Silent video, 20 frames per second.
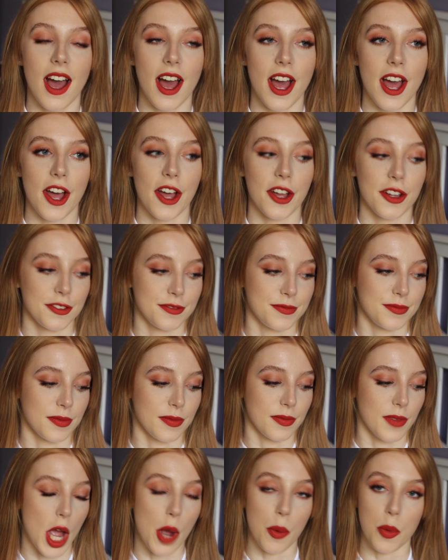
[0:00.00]
and
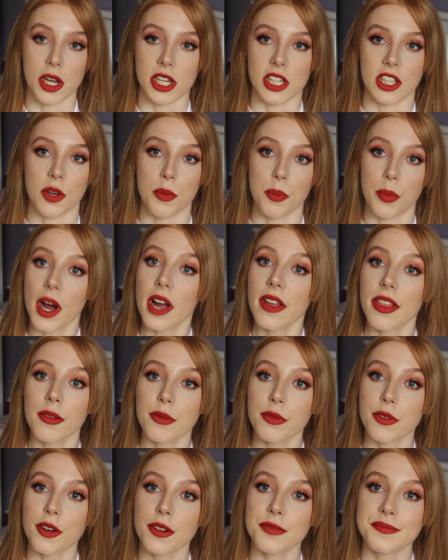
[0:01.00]
where you can buy
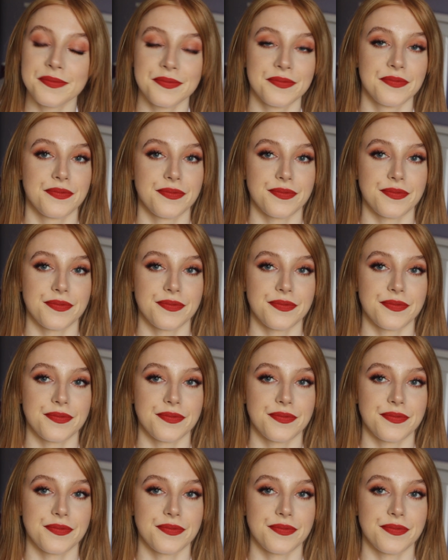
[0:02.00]
them from.